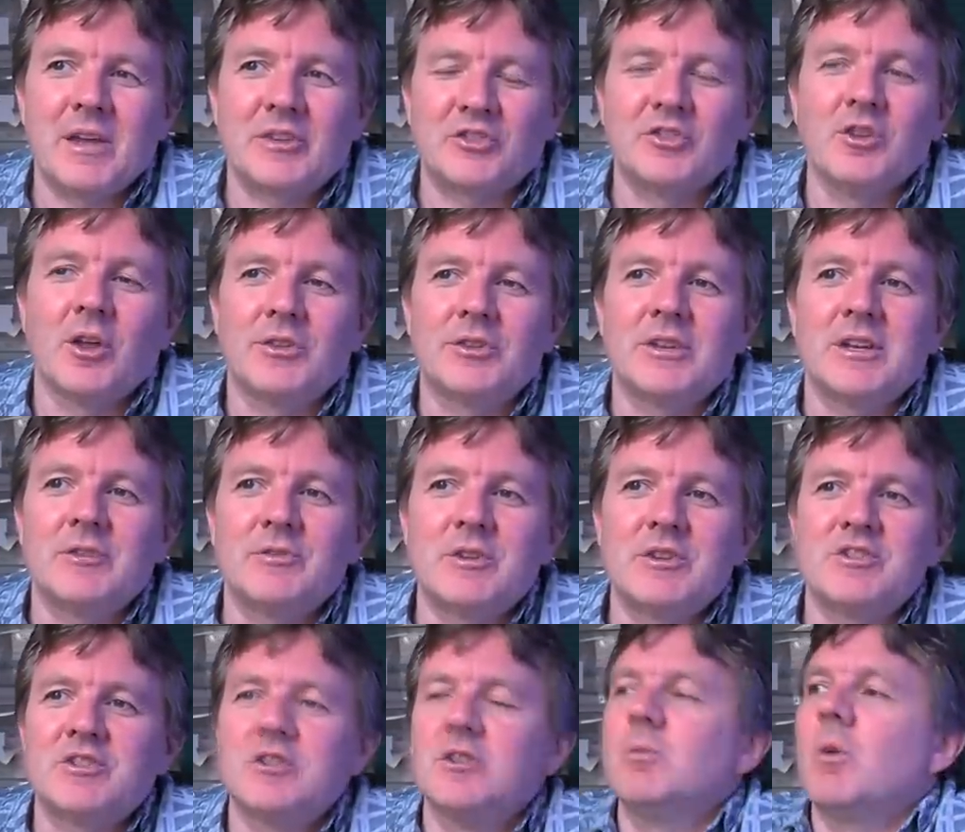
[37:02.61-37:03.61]
it's not the
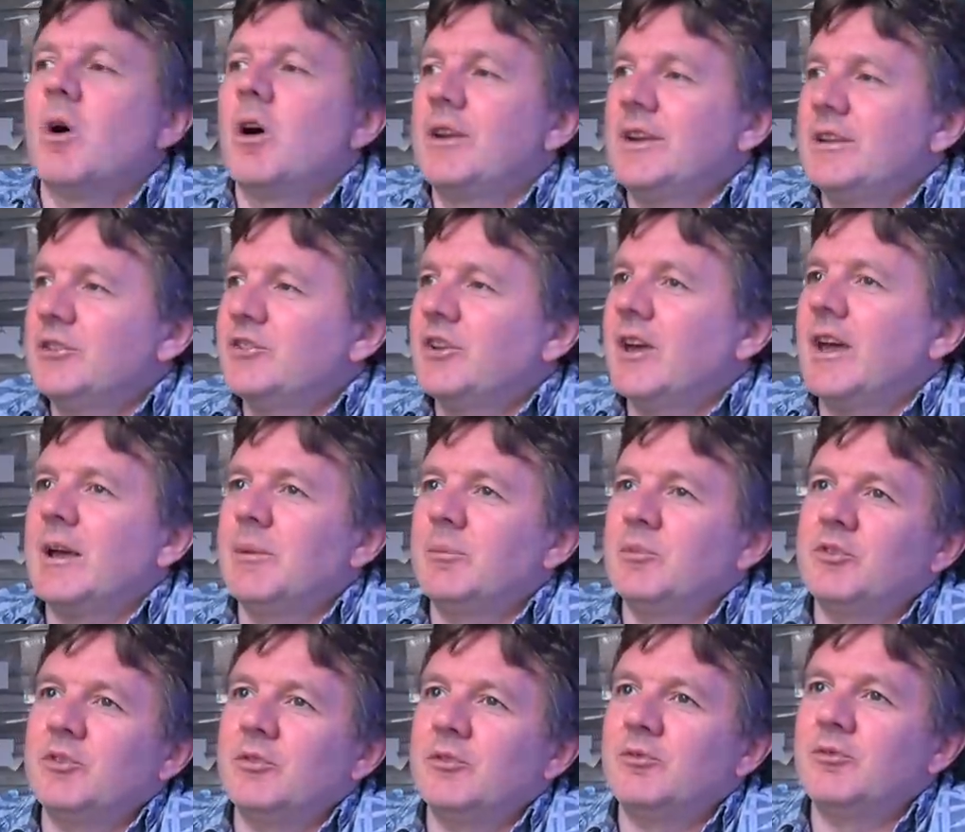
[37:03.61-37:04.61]
original one in
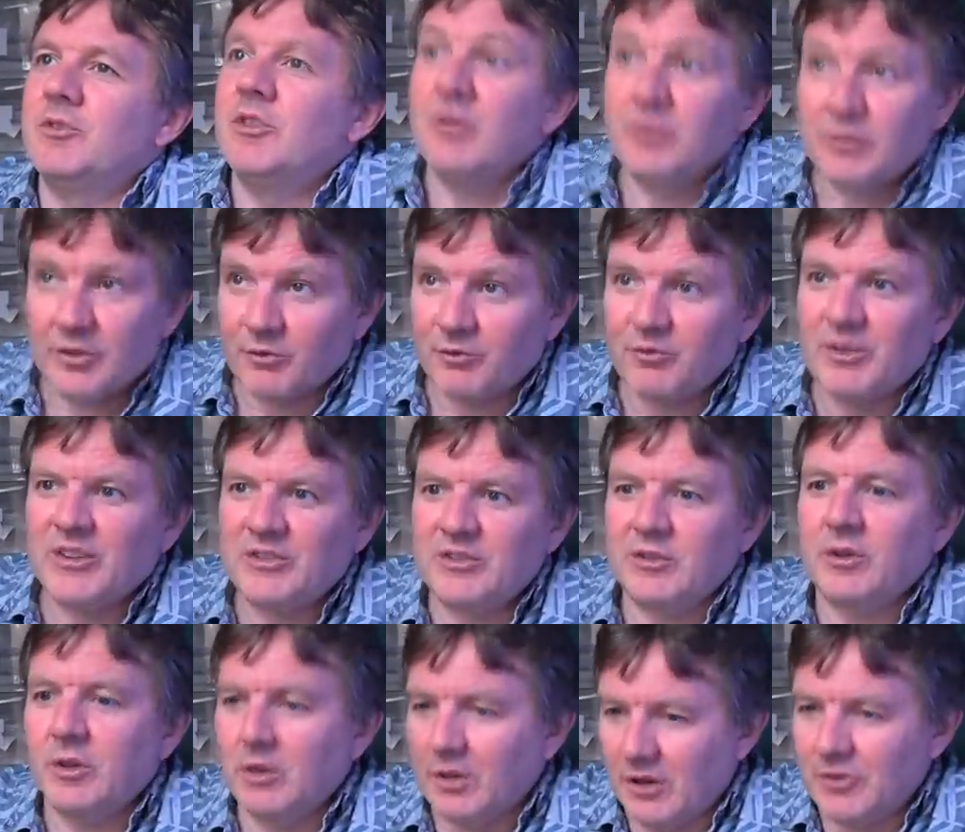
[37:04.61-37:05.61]
terms of the, the
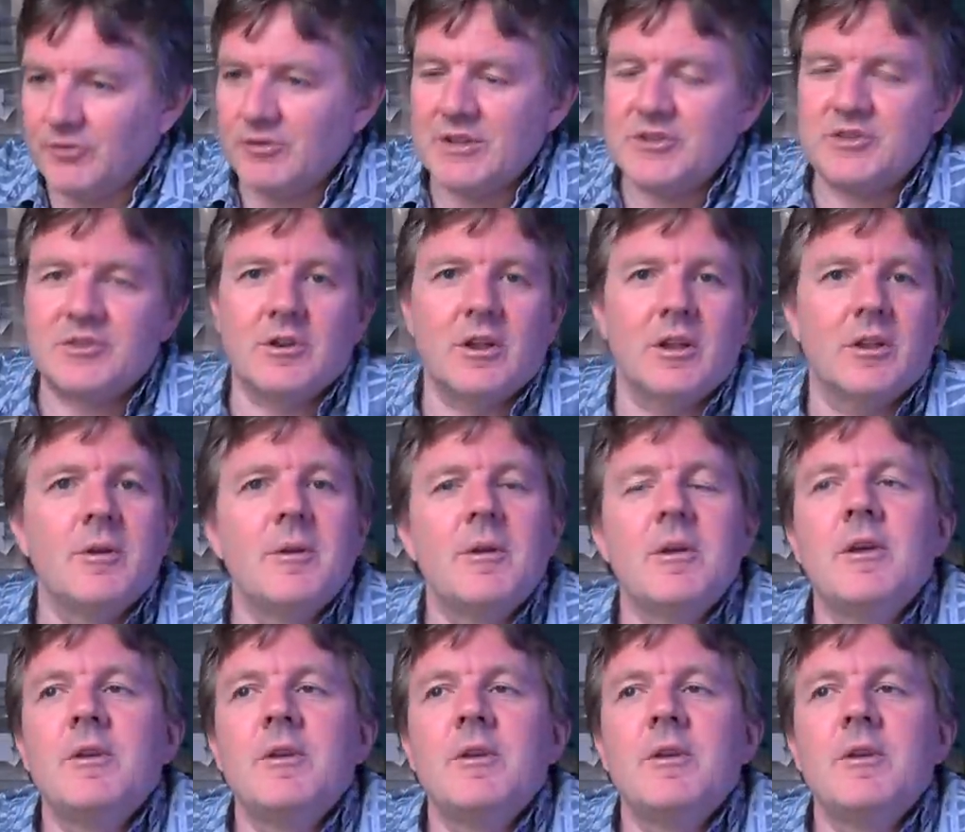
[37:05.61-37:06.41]
physical original.